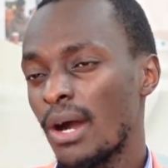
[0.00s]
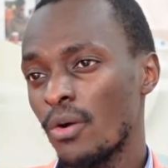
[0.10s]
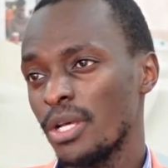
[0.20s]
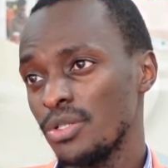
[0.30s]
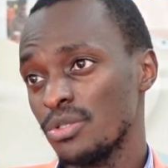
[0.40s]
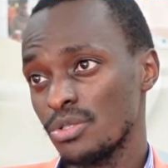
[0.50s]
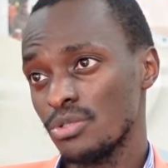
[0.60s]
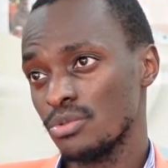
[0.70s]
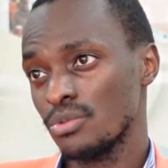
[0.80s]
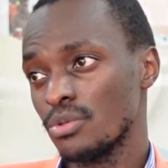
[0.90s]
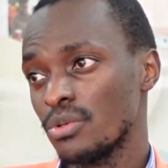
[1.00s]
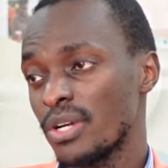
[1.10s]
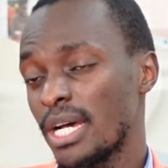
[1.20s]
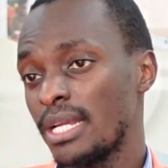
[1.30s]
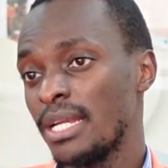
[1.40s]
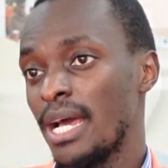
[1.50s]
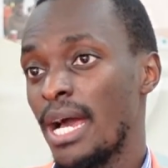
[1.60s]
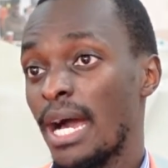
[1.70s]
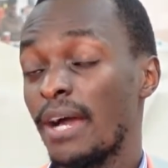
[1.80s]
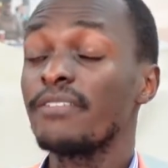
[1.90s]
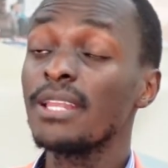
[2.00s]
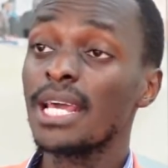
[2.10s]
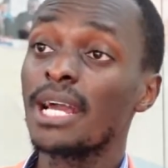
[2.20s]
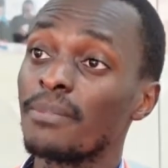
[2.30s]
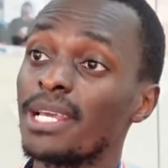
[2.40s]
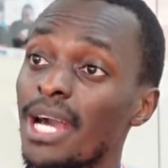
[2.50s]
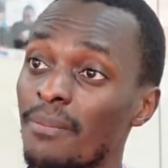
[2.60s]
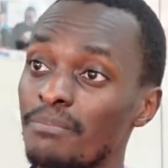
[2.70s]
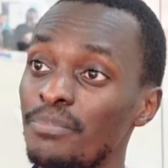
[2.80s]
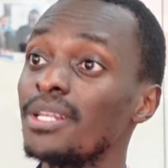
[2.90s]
how I used to run. I feel like I'm